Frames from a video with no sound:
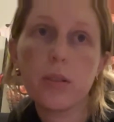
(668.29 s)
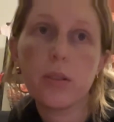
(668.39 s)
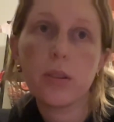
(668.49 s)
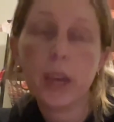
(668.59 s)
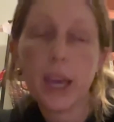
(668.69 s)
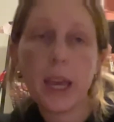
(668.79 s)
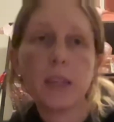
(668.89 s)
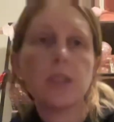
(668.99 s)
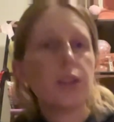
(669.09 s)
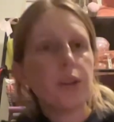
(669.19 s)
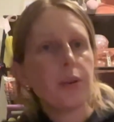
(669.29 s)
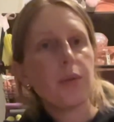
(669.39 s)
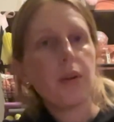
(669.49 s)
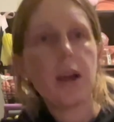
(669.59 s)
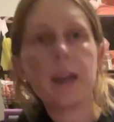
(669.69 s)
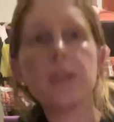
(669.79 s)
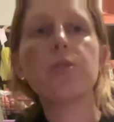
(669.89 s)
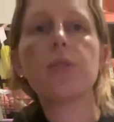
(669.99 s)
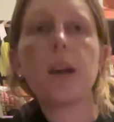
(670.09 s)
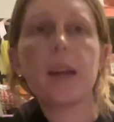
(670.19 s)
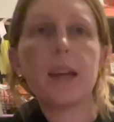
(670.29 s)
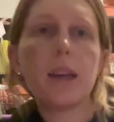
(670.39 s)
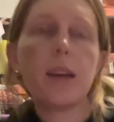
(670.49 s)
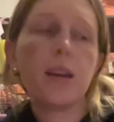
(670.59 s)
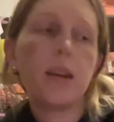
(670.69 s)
looking into and trying.